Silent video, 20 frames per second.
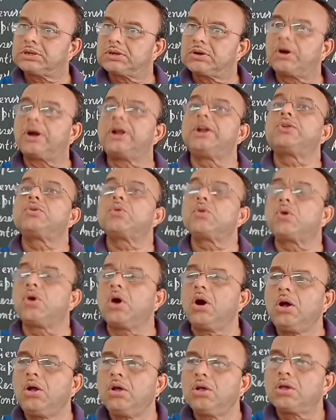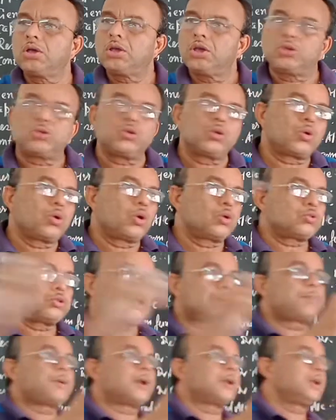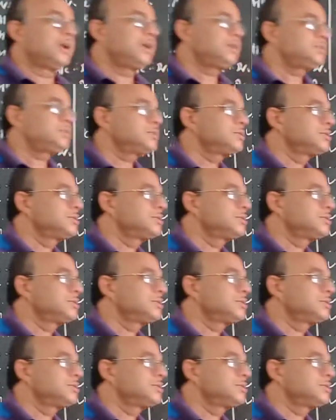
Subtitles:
where it will go? It will go to the partner's